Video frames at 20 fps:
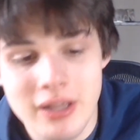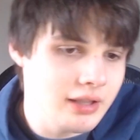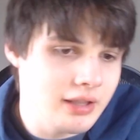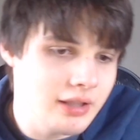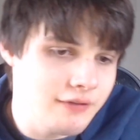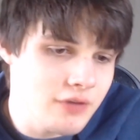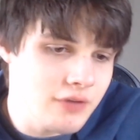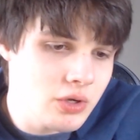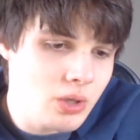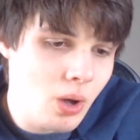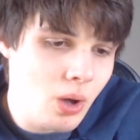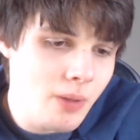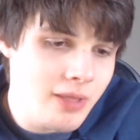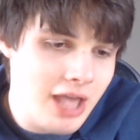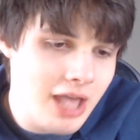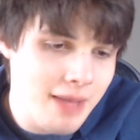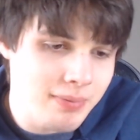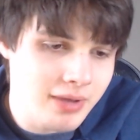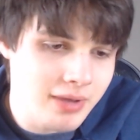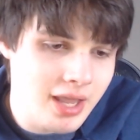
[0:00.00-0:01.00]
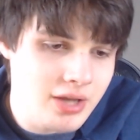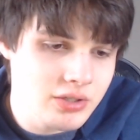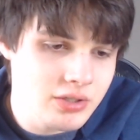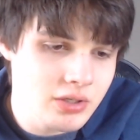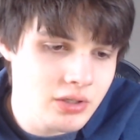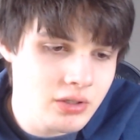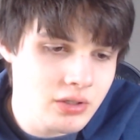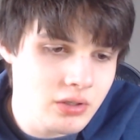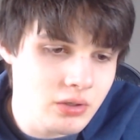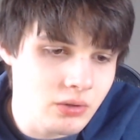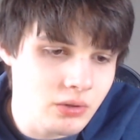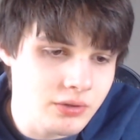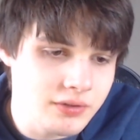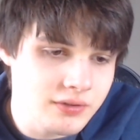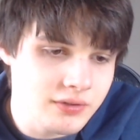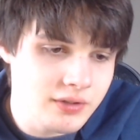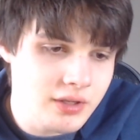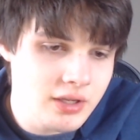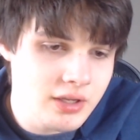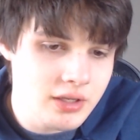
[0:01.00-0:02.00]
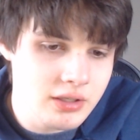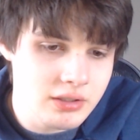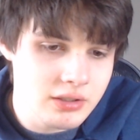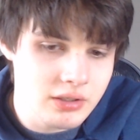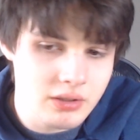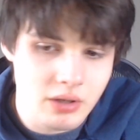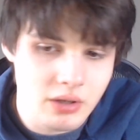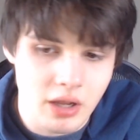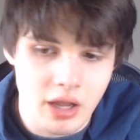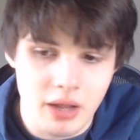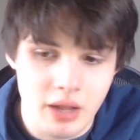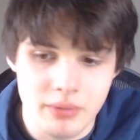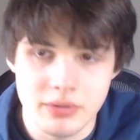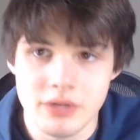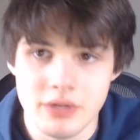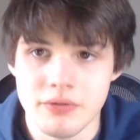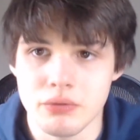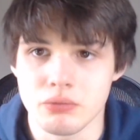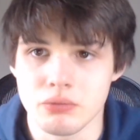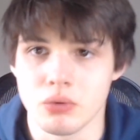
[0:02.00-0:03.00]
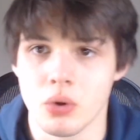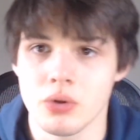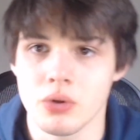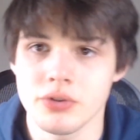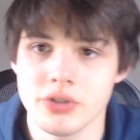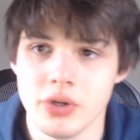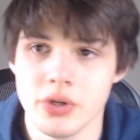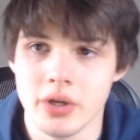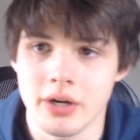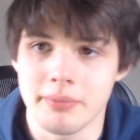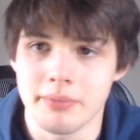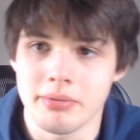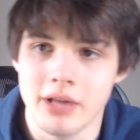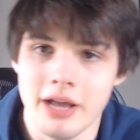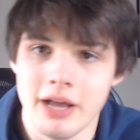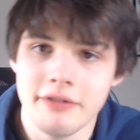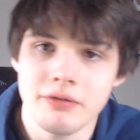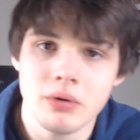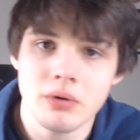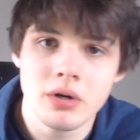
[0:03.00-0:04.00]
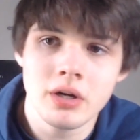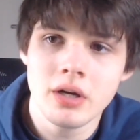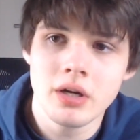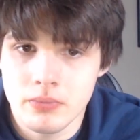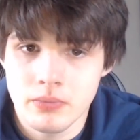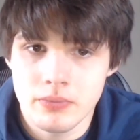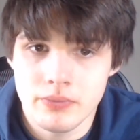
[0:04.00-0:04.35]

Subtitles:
If you go on the application, you'll see different roles you can apply for.